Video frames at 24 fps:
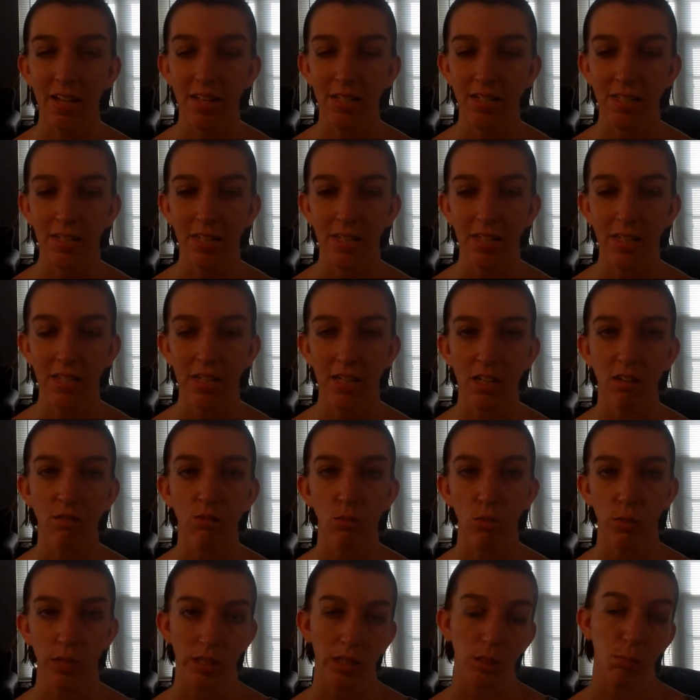It did it in a
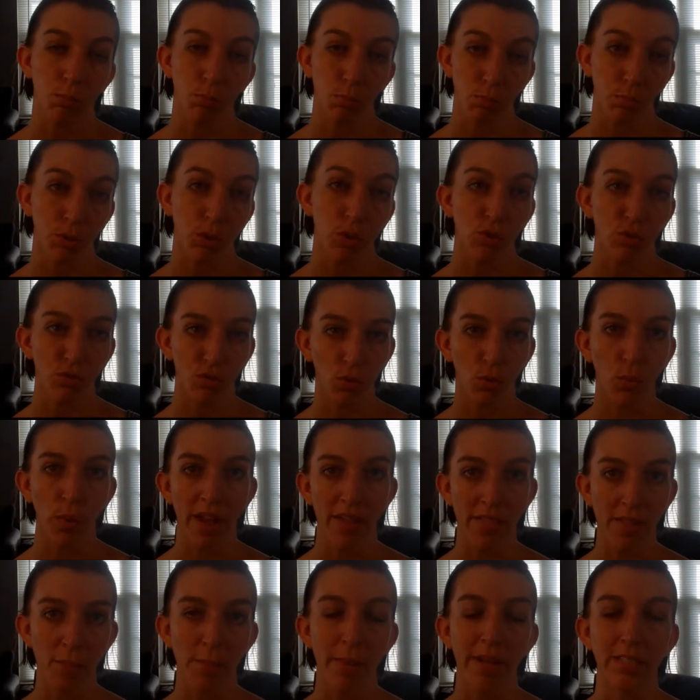really beautiful
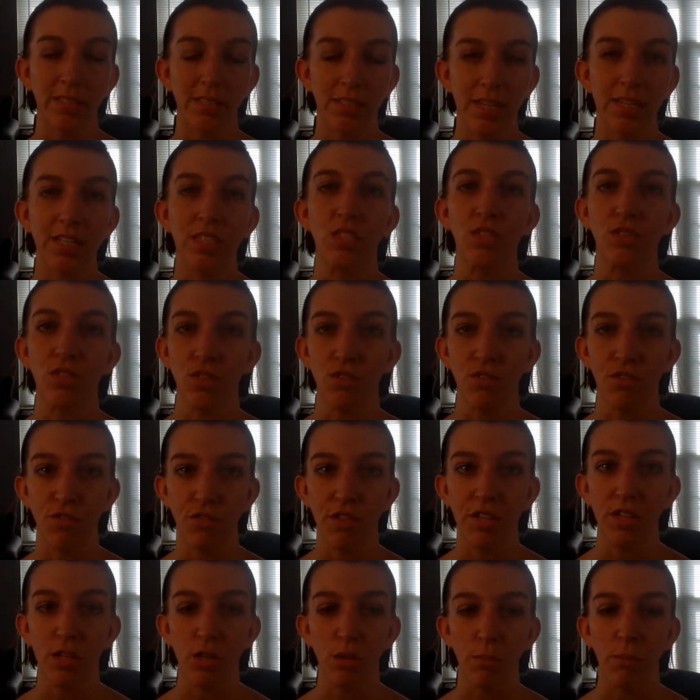way that made sense for the
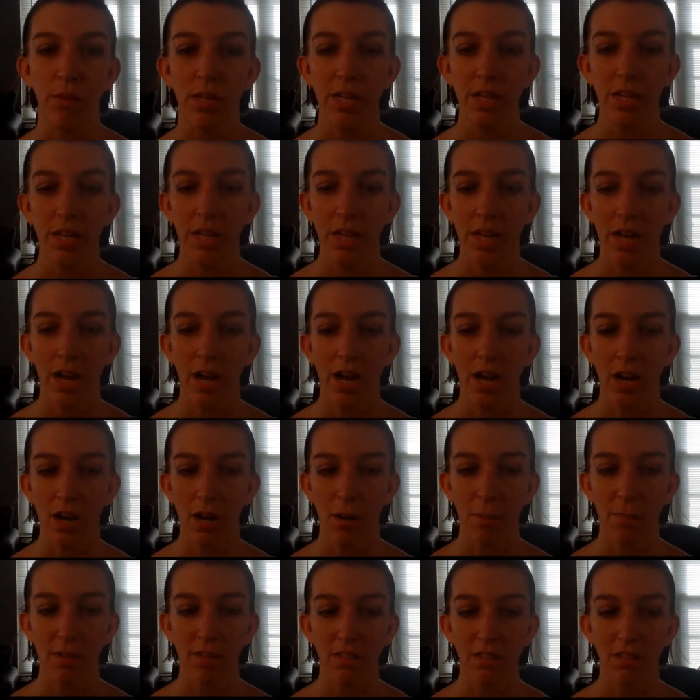film.
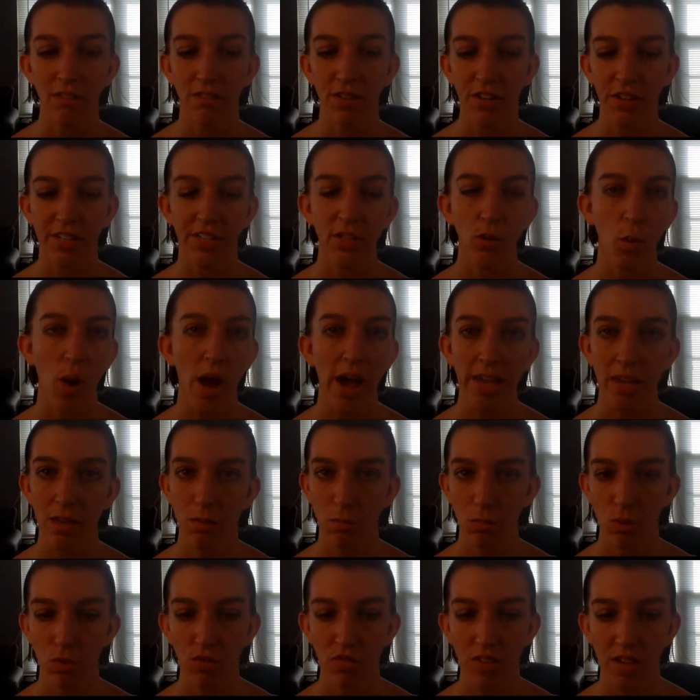It's a very
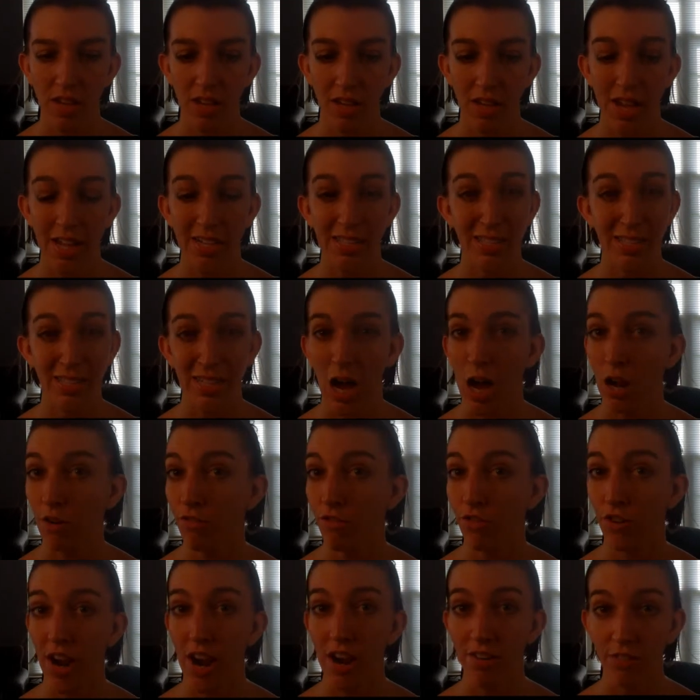quiet movie. It's not
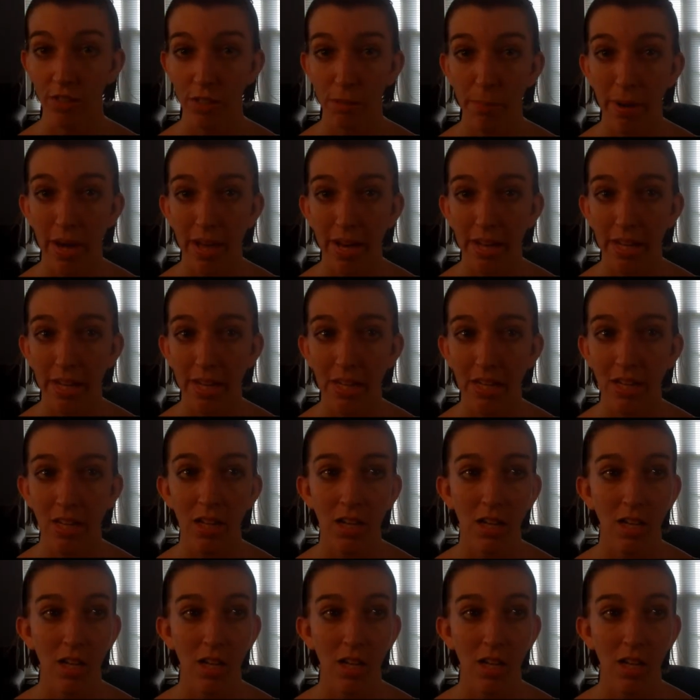for everybody.